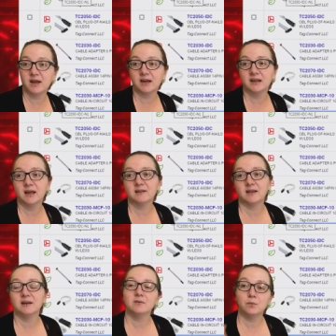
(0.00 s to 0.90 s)
Tag Connect
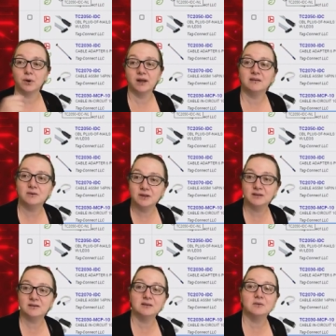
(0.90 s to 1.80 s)
that when I do
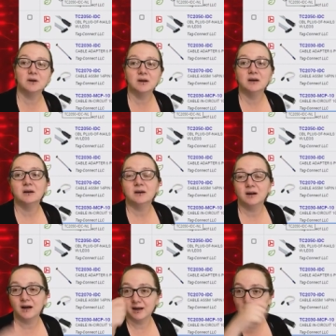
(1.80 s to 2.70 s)
need to
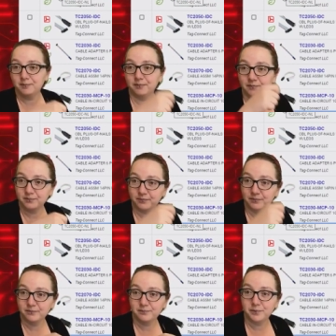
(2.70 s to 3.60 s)
uh,
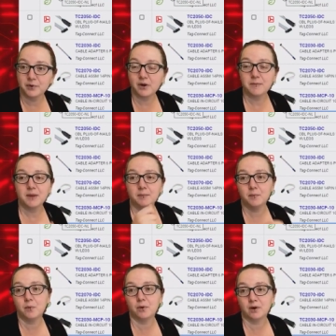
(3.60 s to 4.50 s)
program
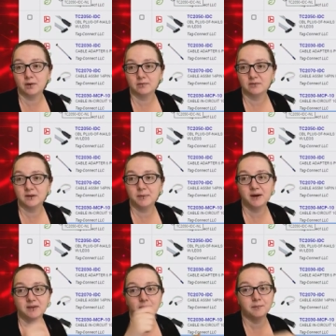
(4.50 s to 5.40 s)
them or
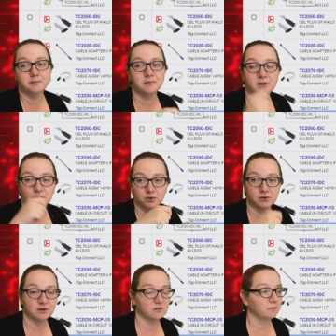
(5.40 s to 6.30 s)
debug them, you know, you
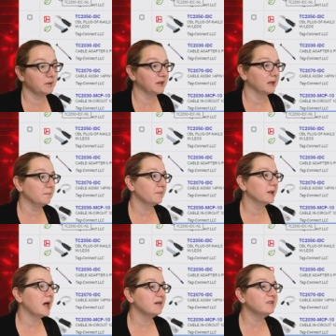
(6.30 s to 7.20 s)
can just plug in.
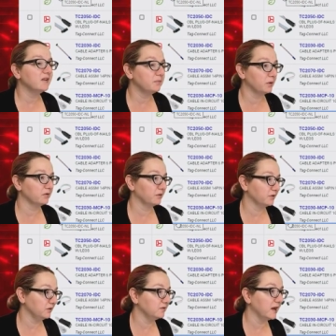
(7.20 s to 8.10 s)
A lot of dev boards
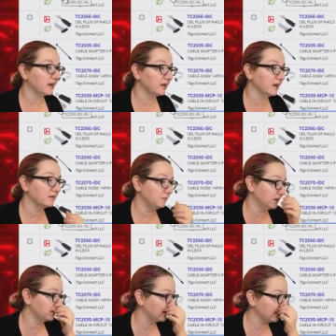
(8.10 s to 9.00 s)
also use Tag Connect
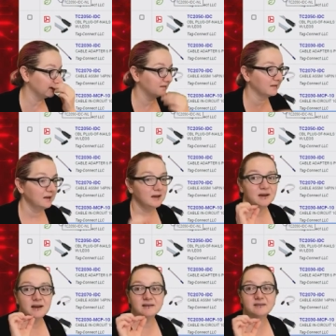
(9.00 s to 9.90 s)
because, again, it's,
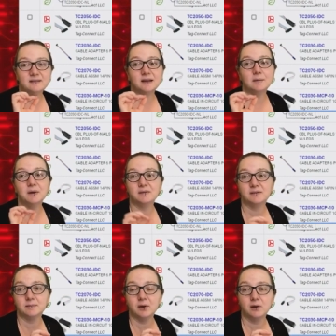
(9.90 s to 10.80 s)
it's slim,
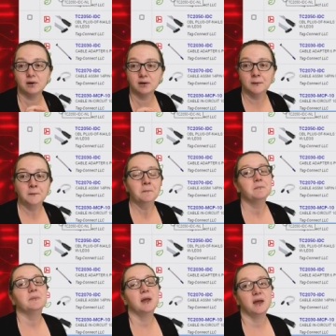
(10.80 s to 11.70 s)
it's small,
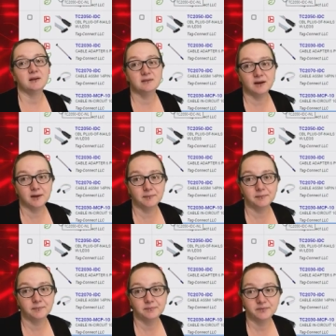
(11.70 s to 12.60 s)
and
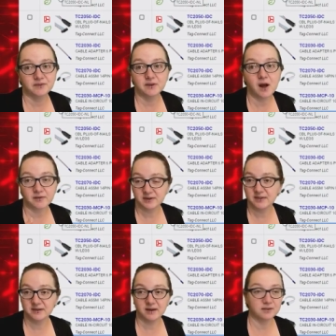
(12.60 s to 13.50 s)
um, doesn't cost
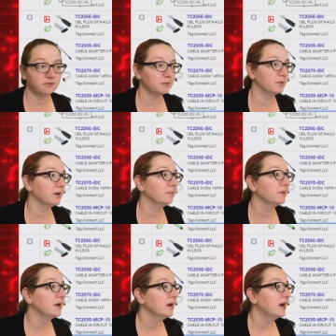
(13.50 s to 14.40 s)
anything to add the footprint.
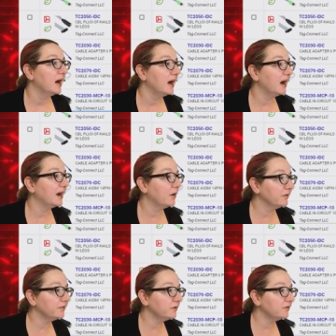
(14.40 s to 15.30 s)
Uh, I
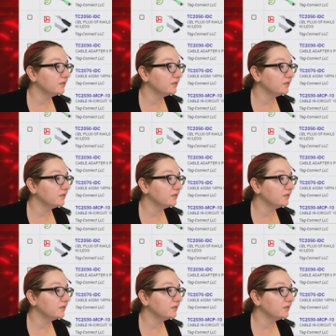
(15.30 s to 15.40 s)
also